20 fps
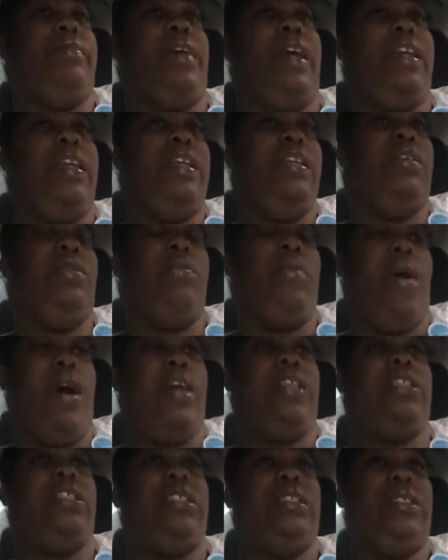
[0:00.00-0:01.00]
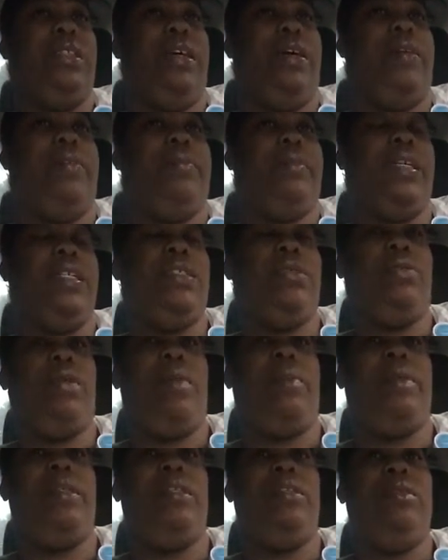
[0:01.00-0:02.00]
I need to wash it, y'all. That's what
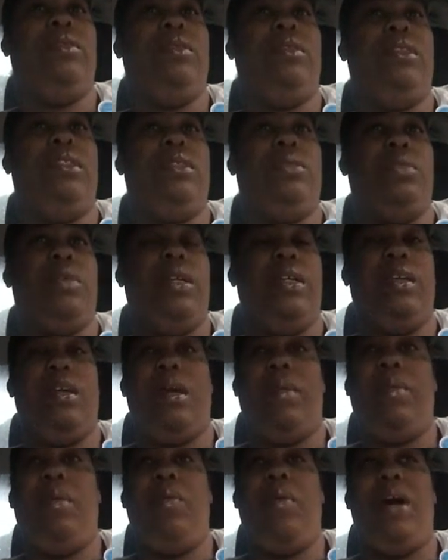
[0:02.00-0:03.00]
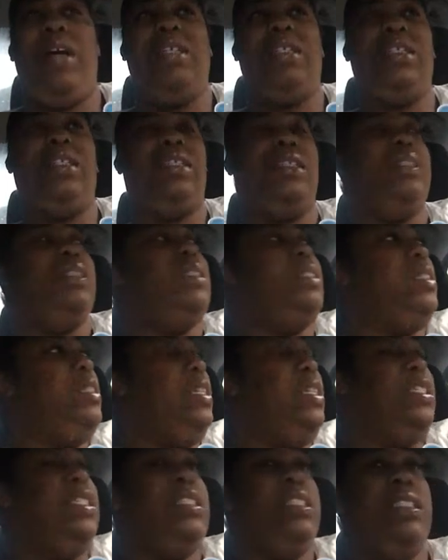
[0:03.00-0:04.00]
I'm going to do this week. I'm going to wash it, because it's
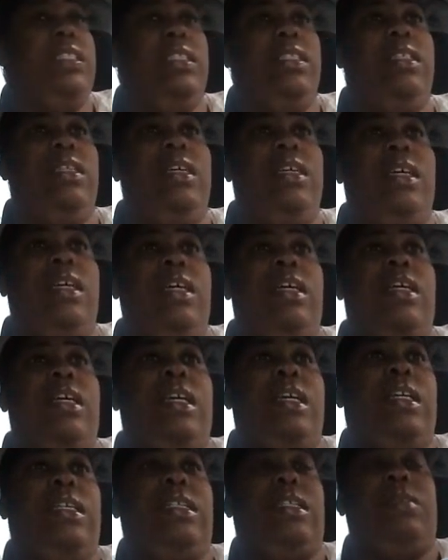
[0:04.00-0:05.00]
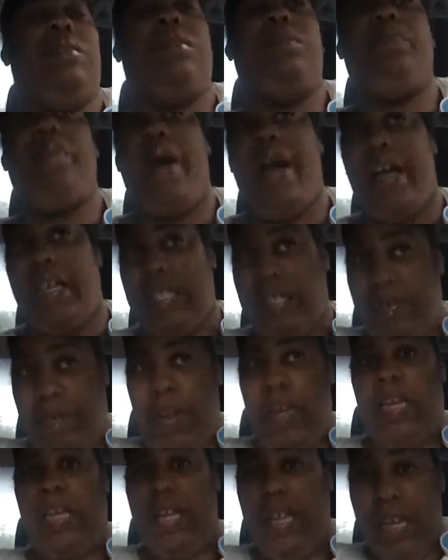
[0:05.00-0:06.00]
itching. There's some spots
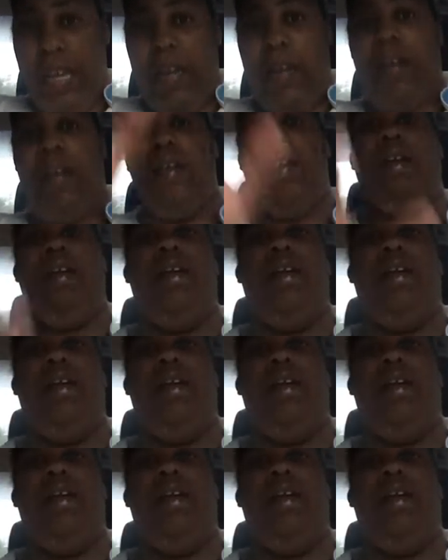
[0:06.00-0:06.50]
right here.